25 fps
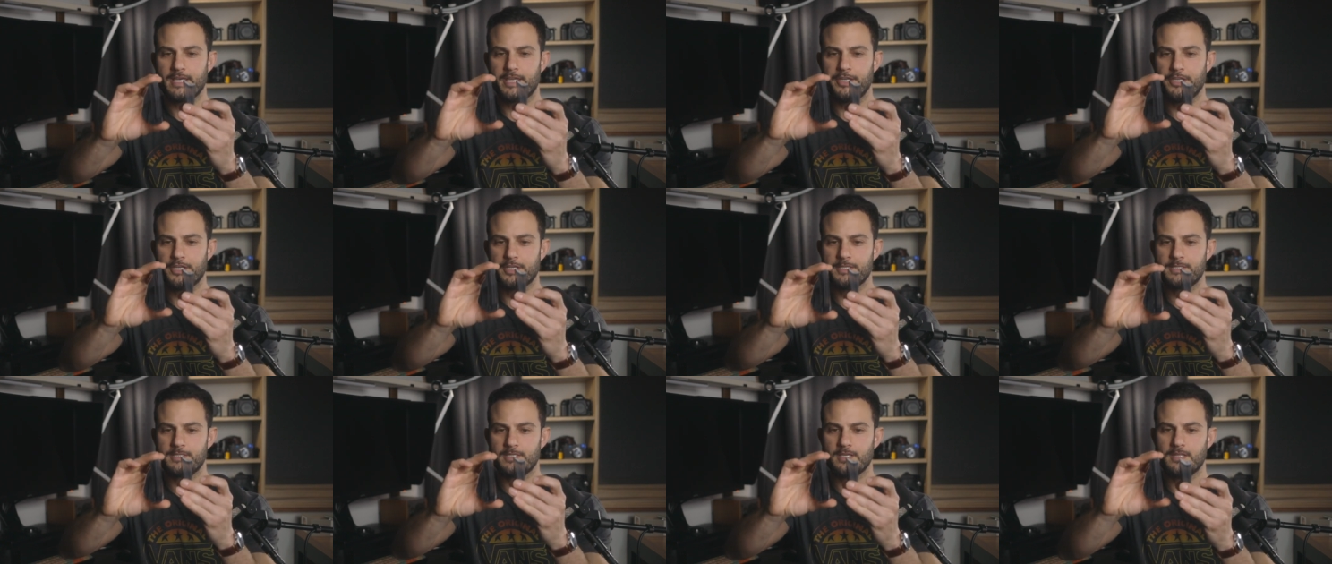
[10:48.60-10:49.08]

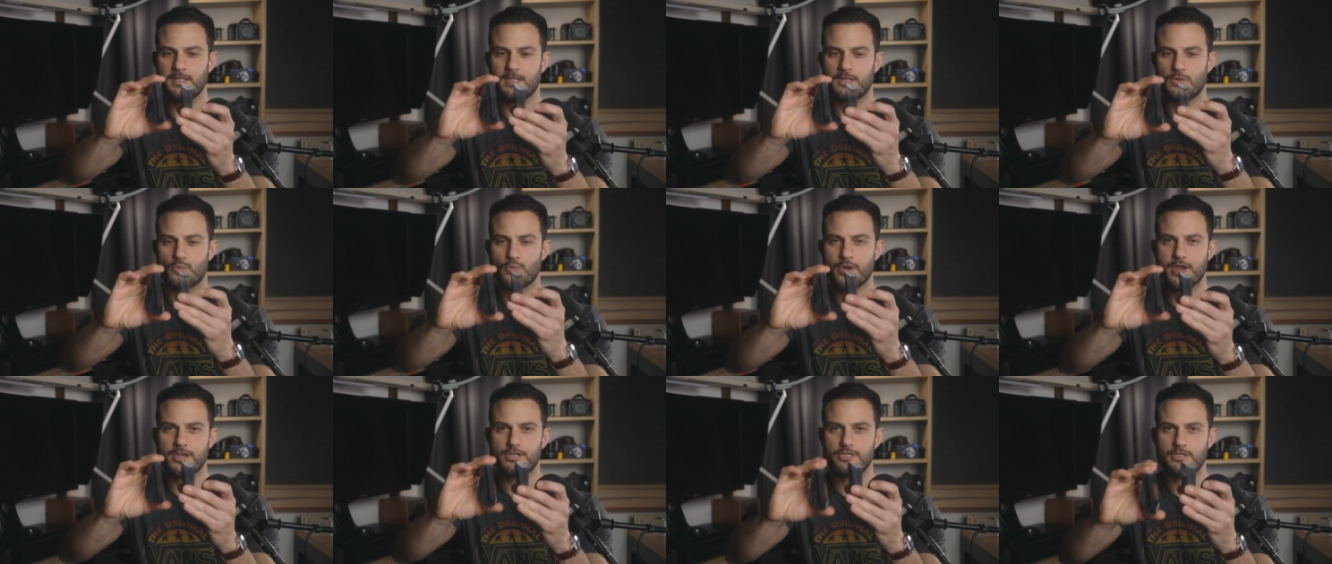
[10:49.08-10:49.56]
And you can see that
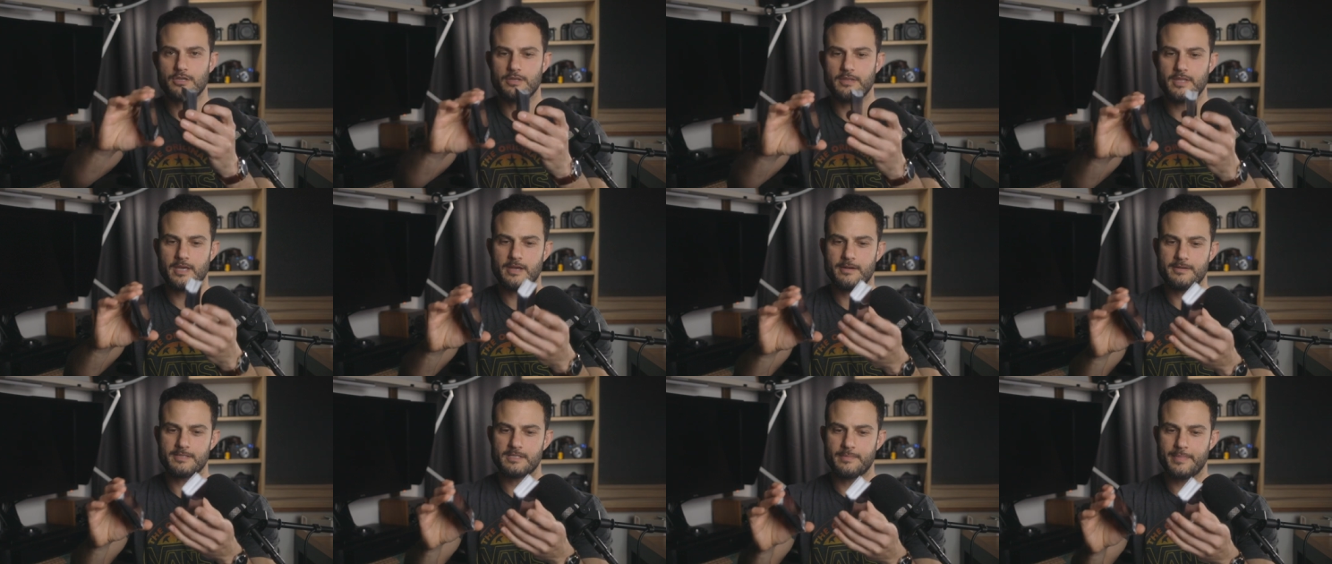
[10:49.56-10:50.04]
the ratio
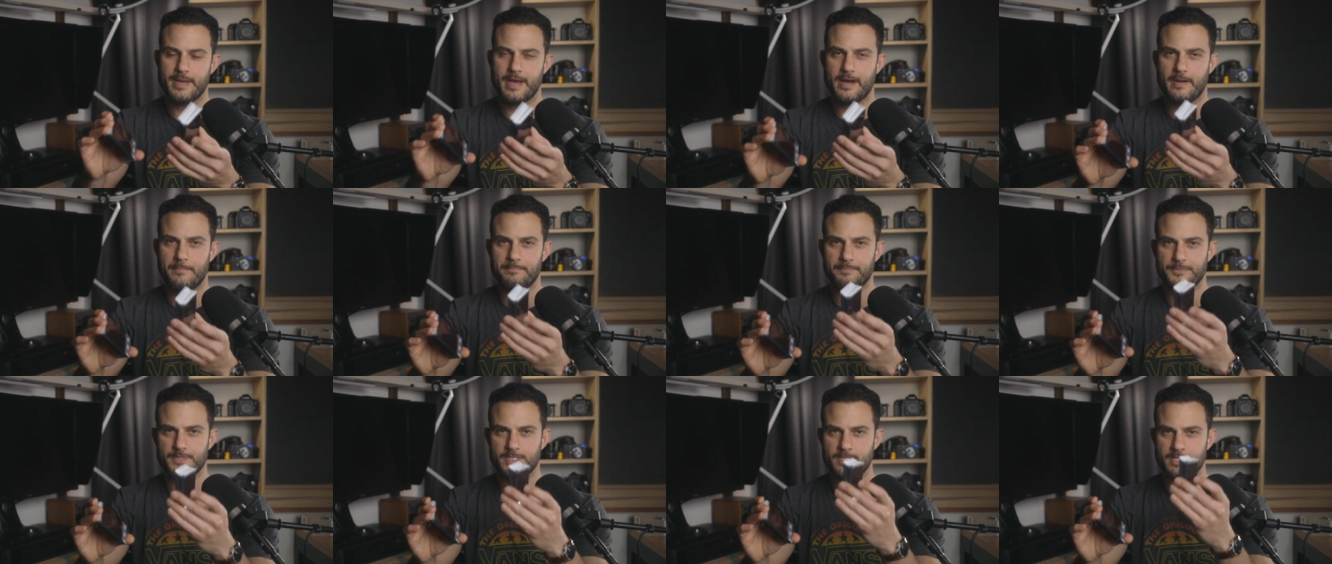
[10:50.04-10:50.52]
there is
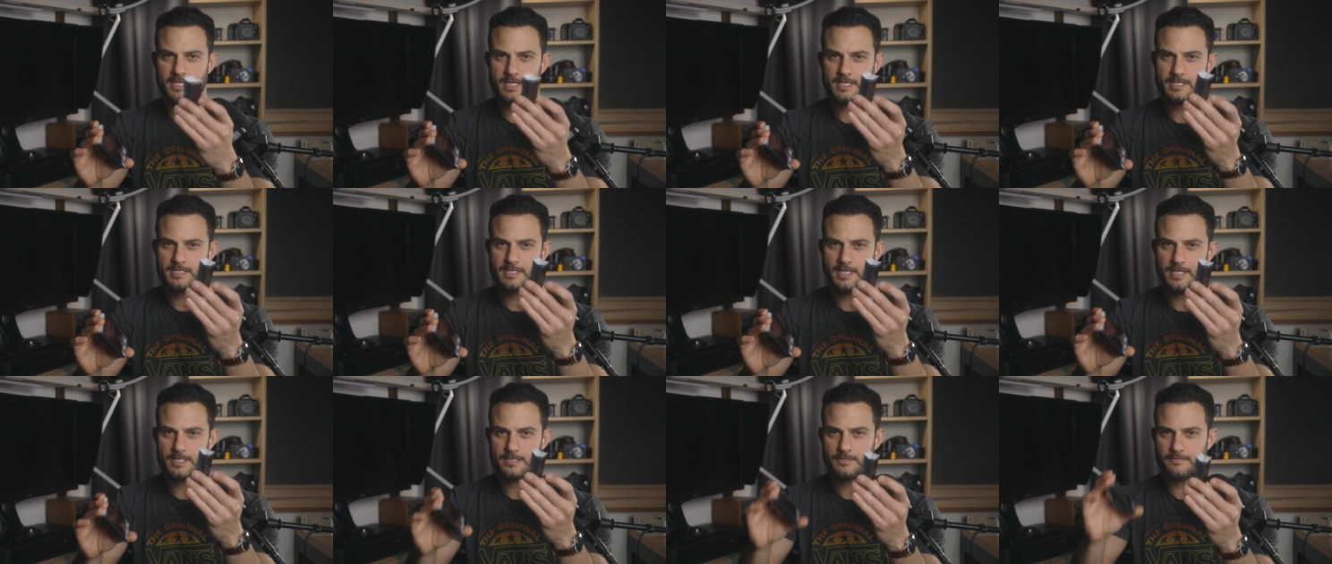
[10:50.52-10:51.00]
about
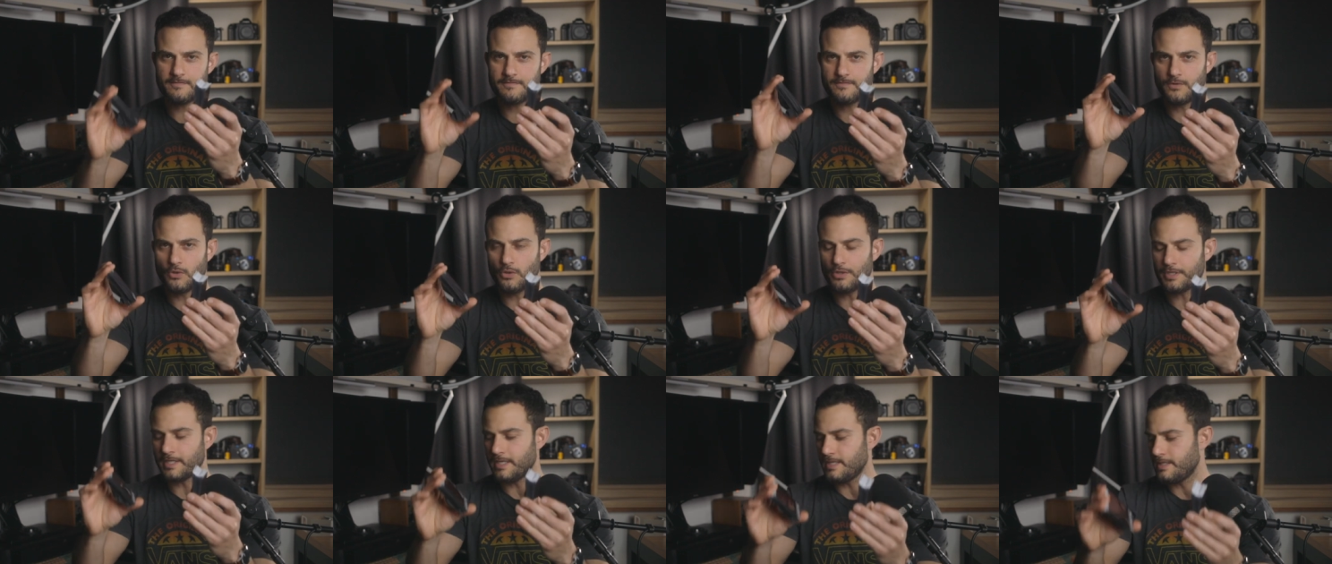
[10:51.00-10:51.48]
60 to
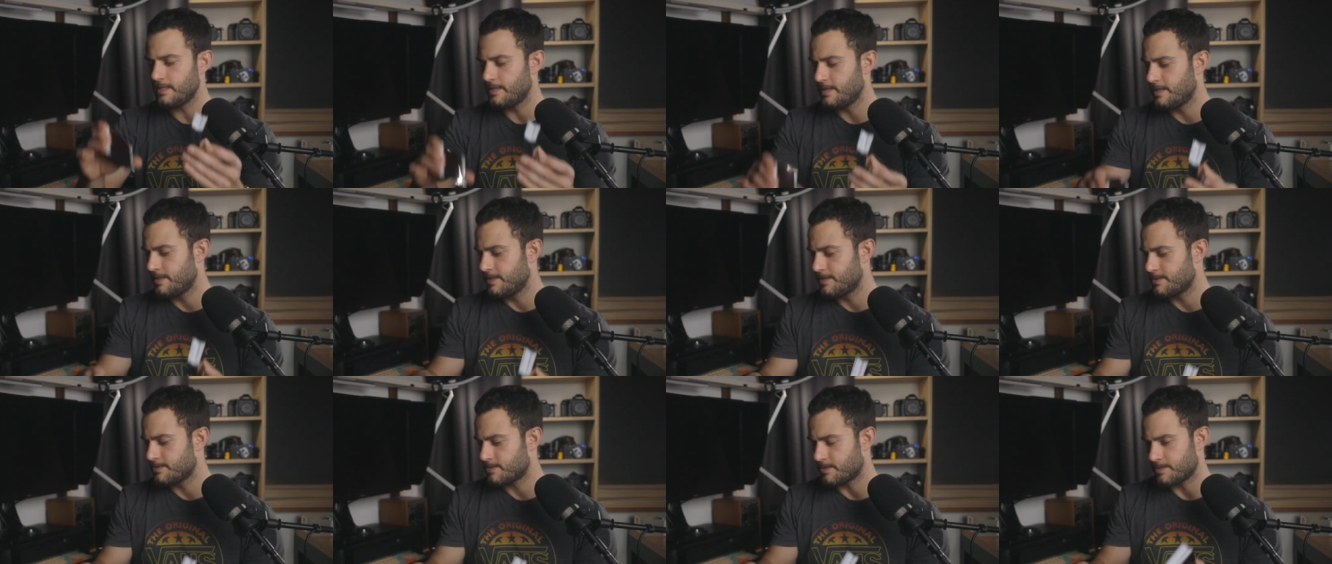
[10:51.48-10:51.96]
40,
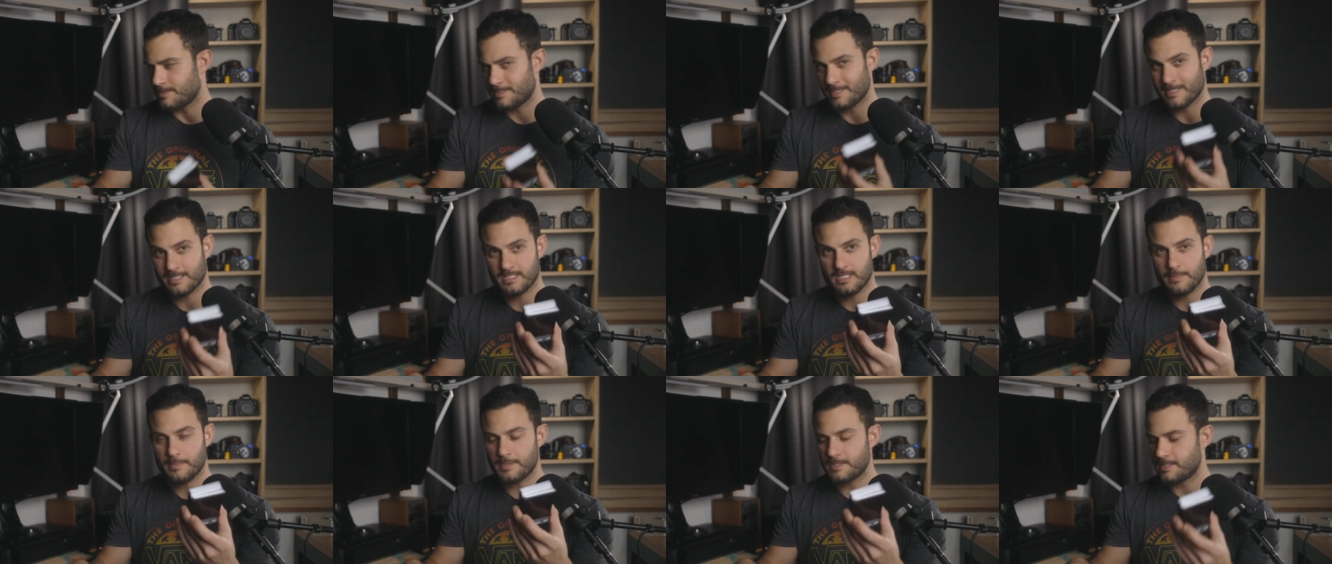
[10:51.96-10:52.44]
so
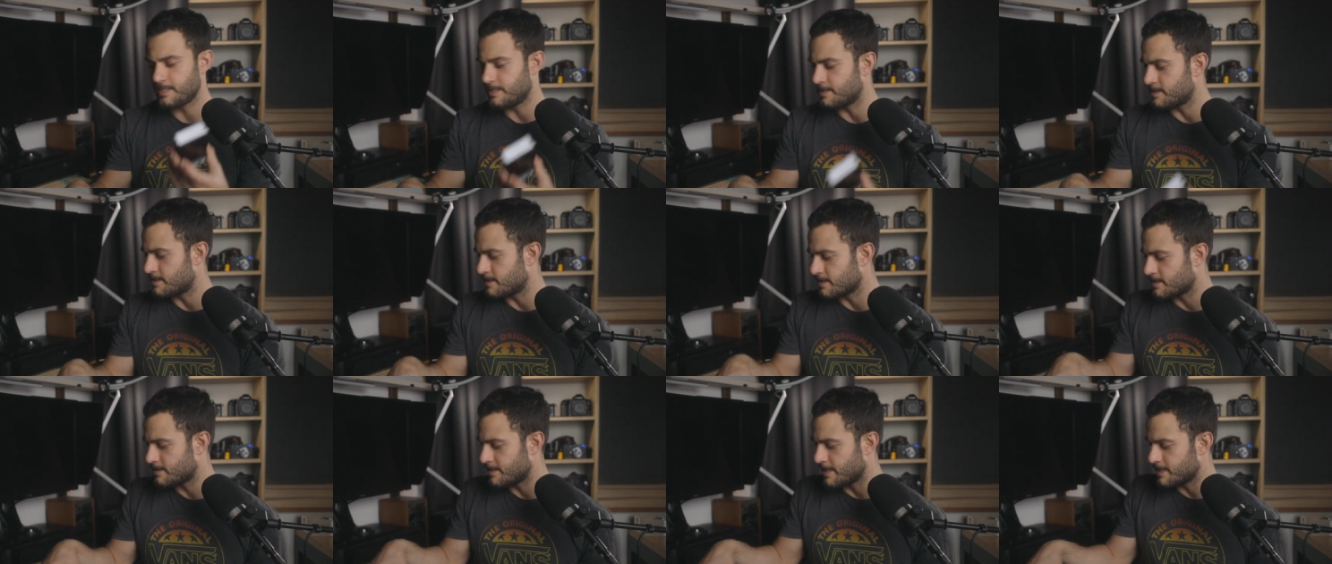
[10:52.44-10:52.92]

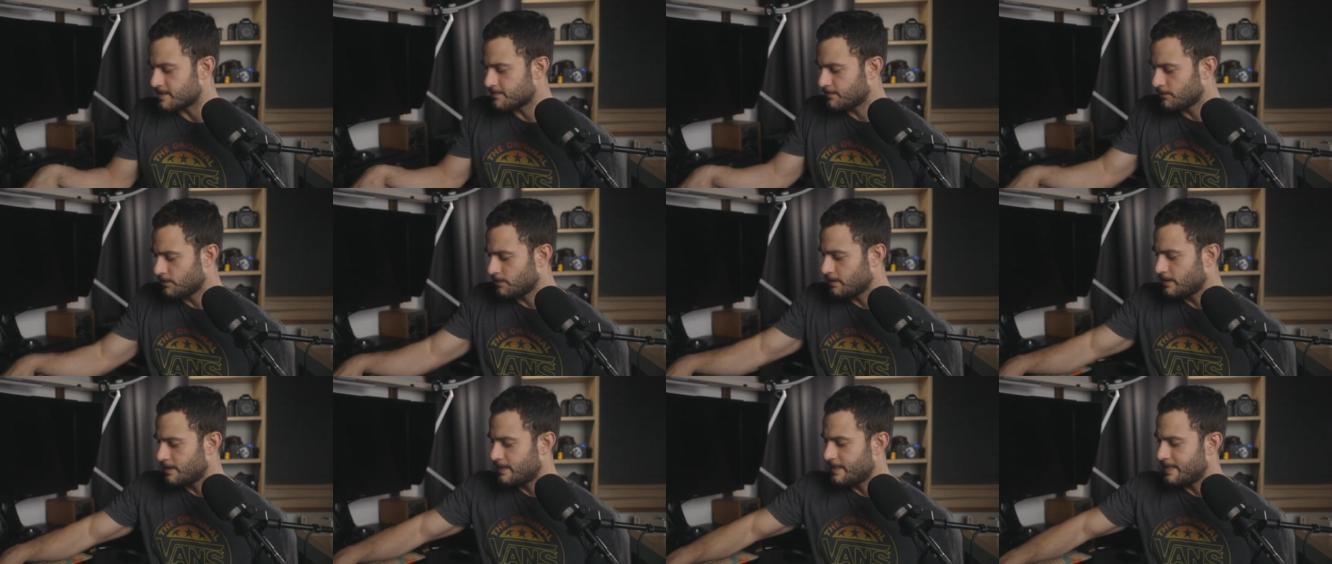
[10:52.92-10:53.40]
60%
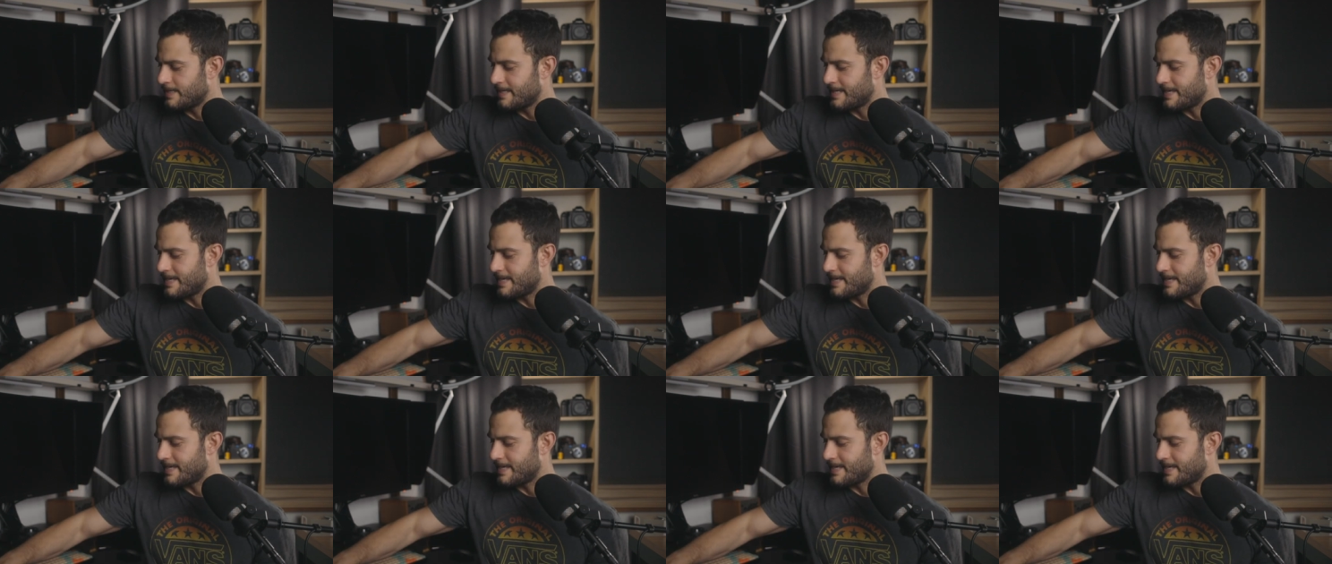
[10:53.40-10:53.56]
successful.